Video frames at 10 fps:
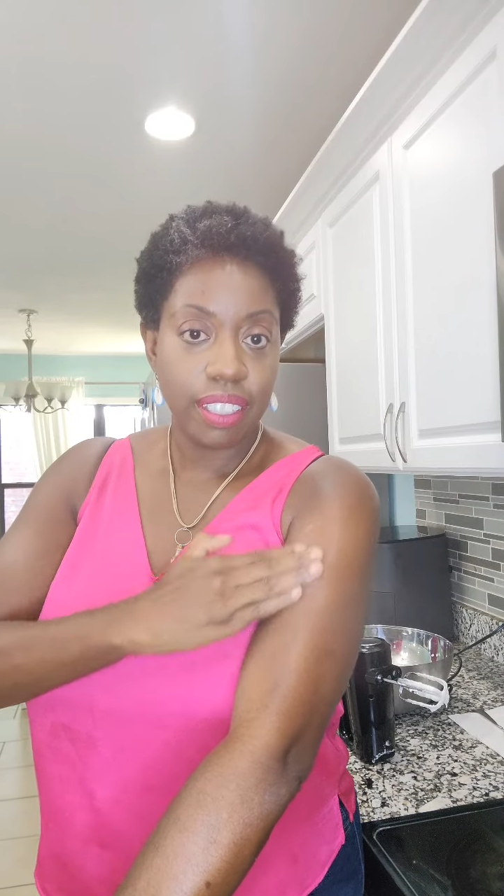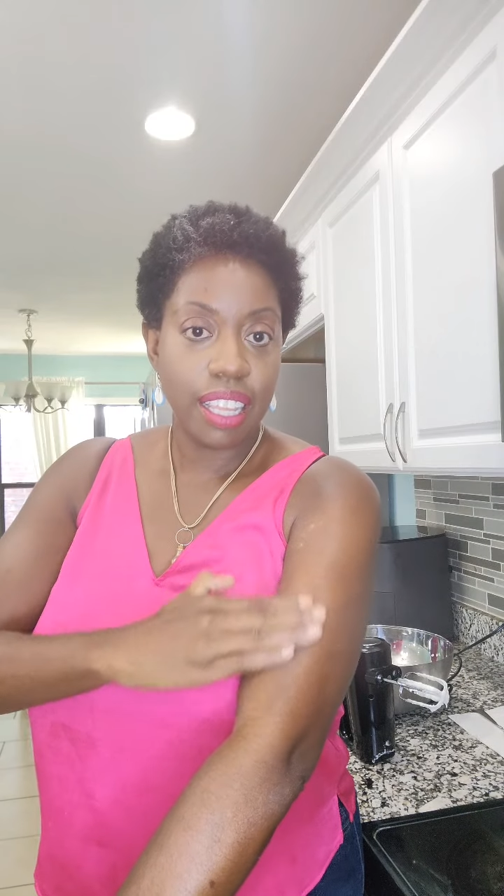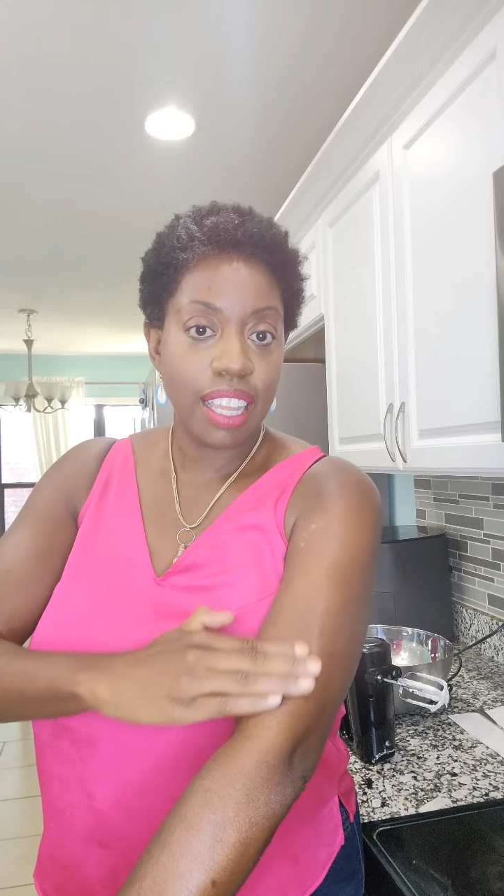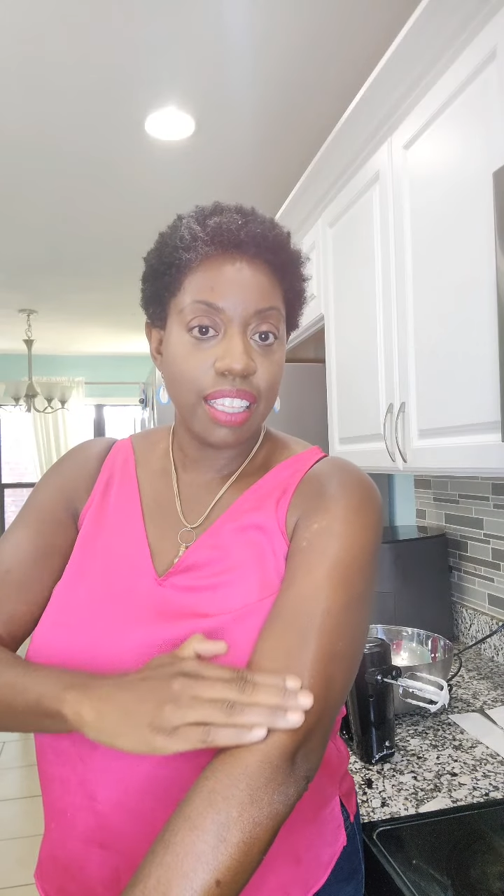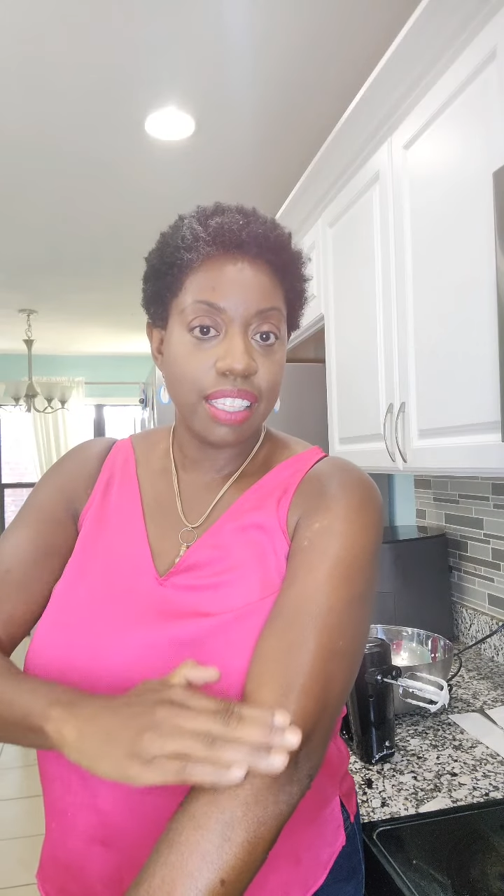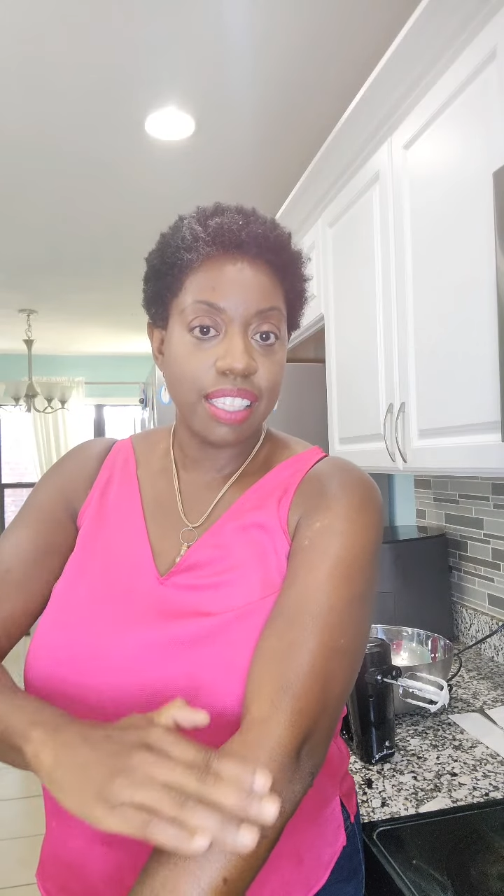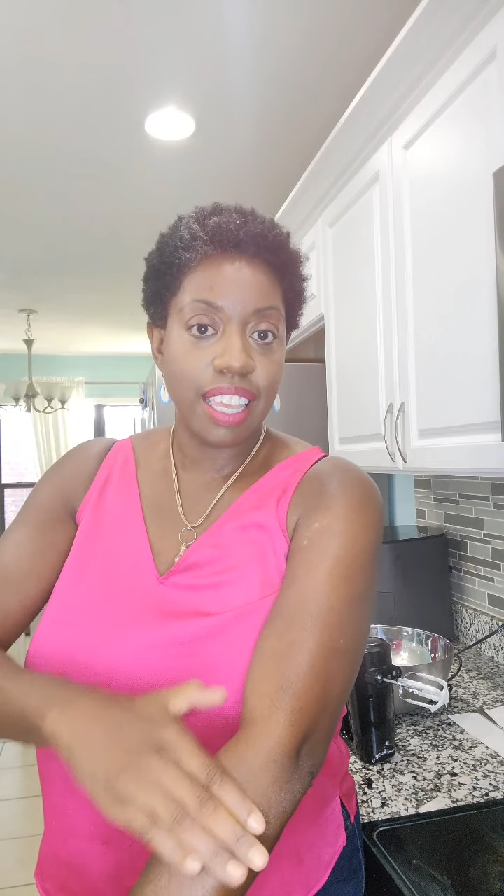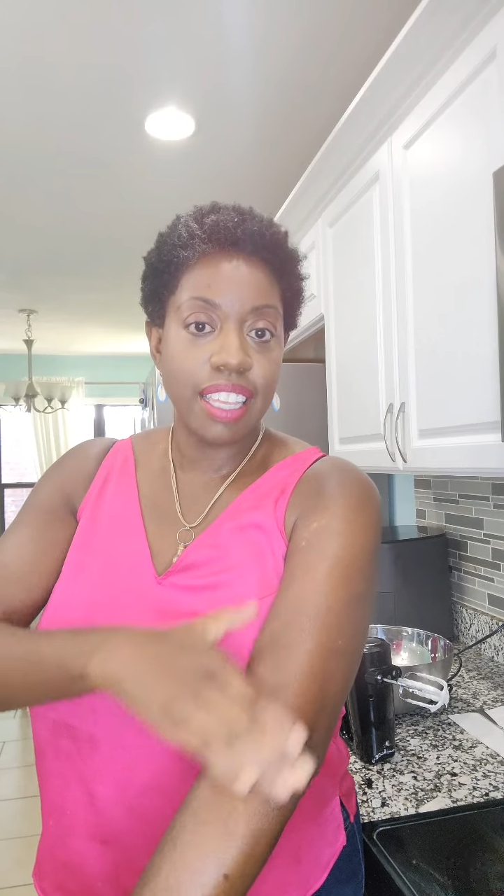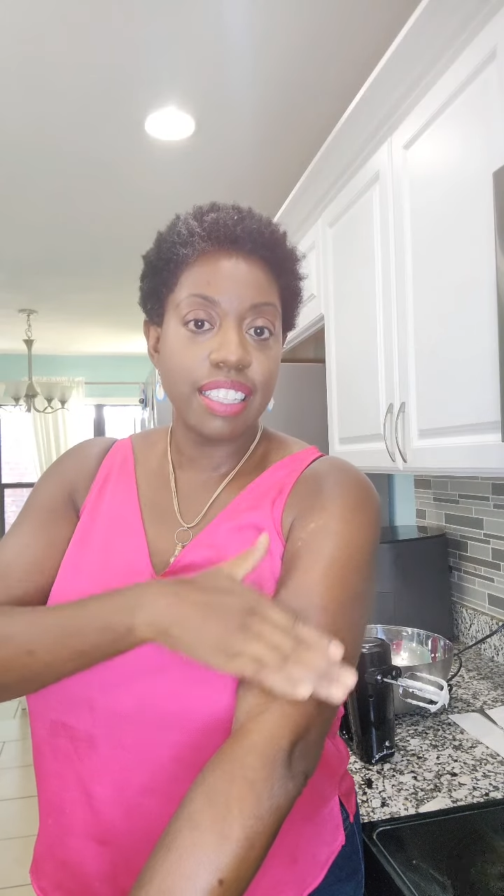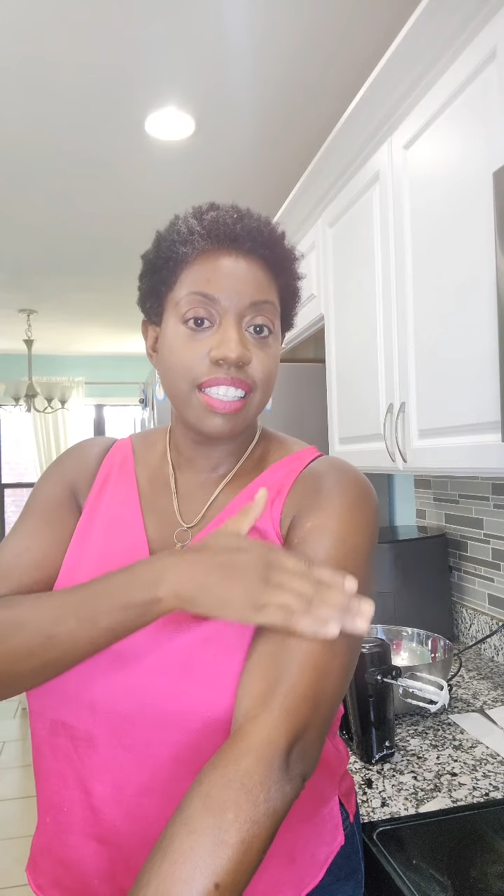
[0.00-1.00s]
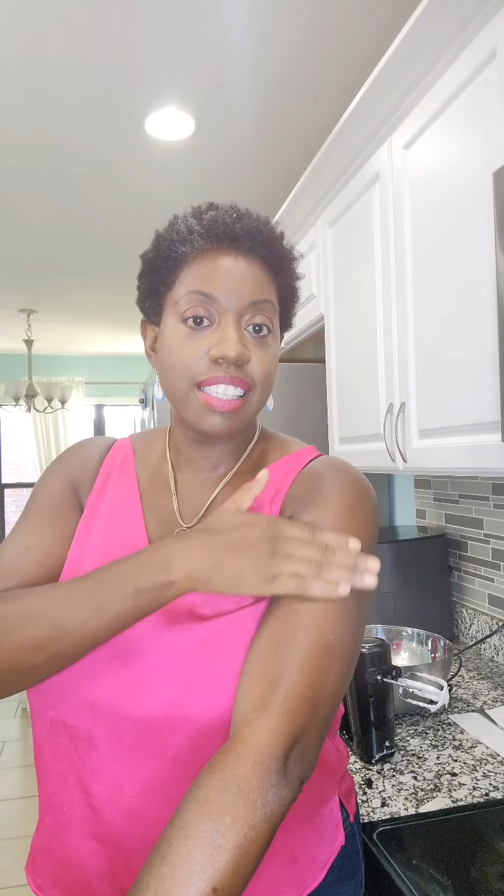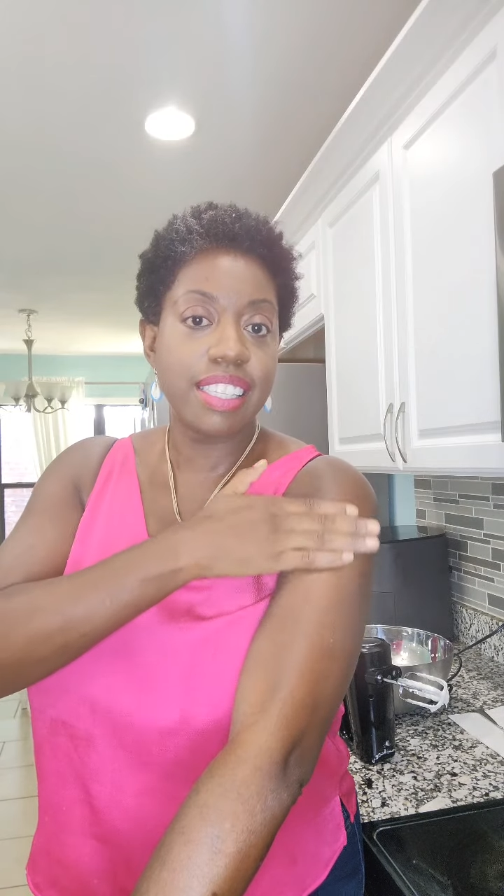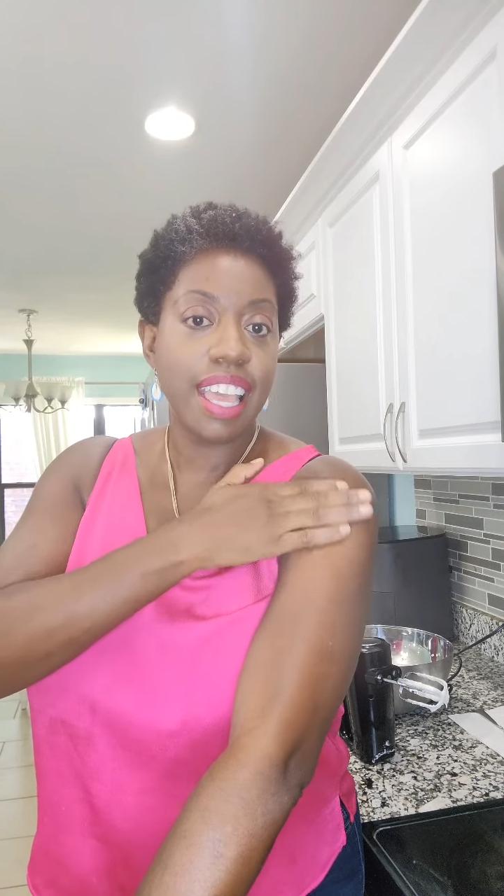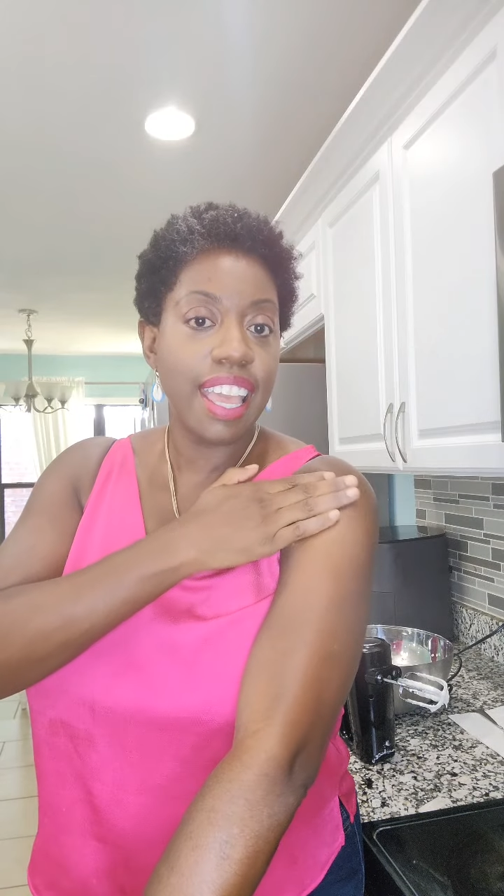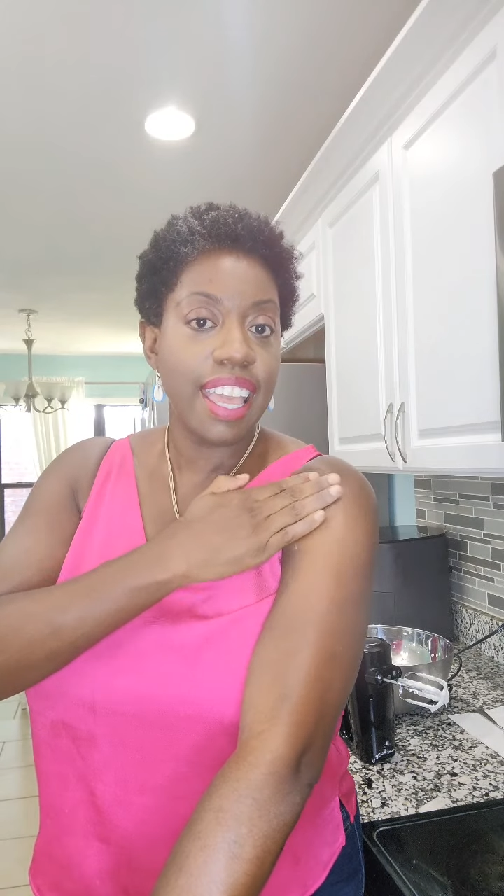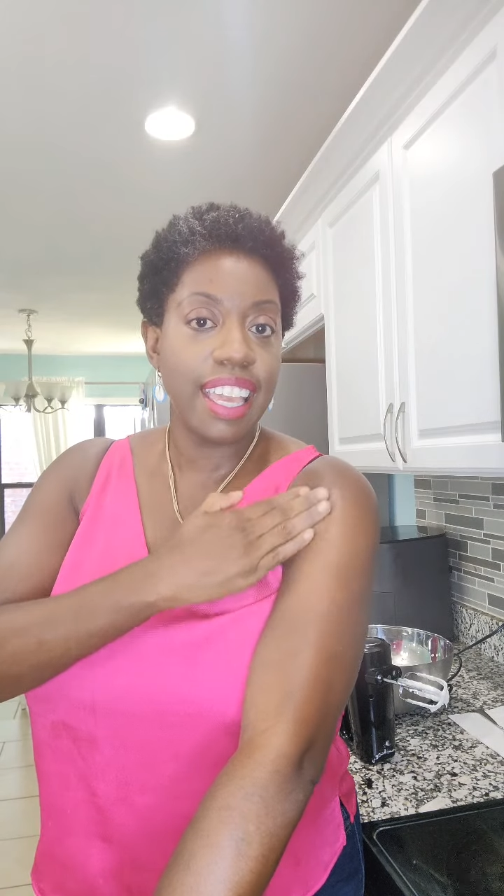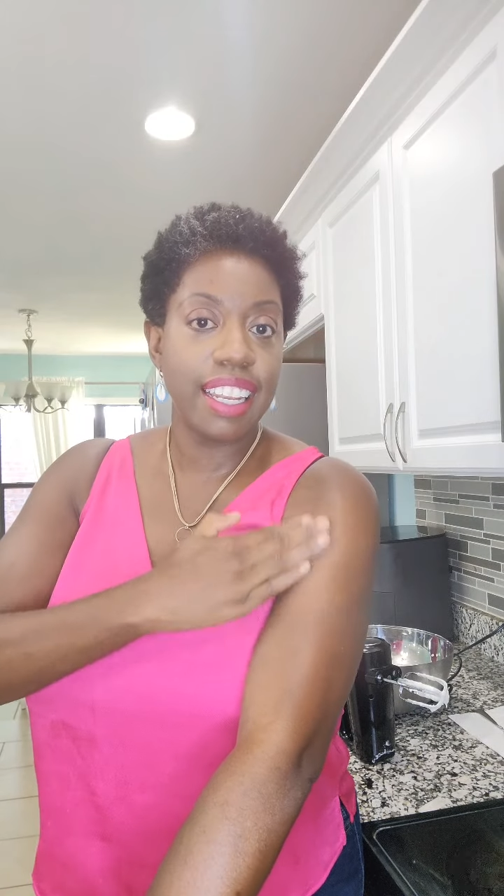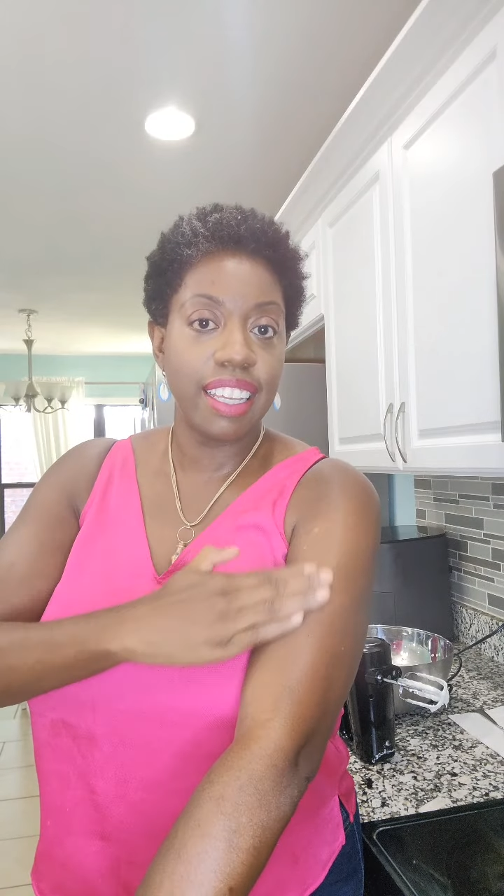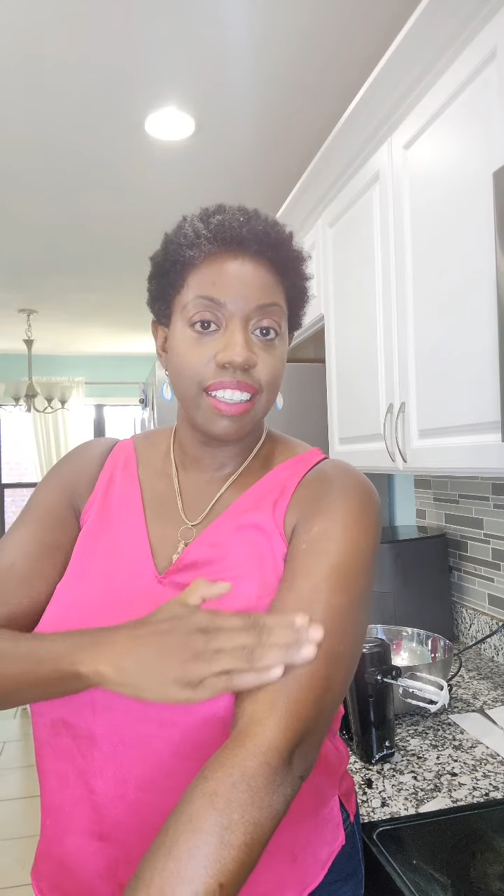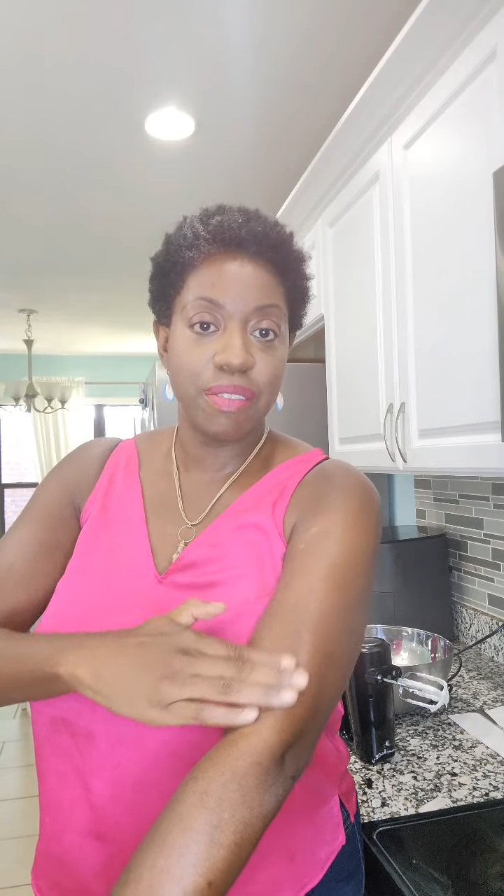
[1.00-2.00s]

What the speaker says: That is insane,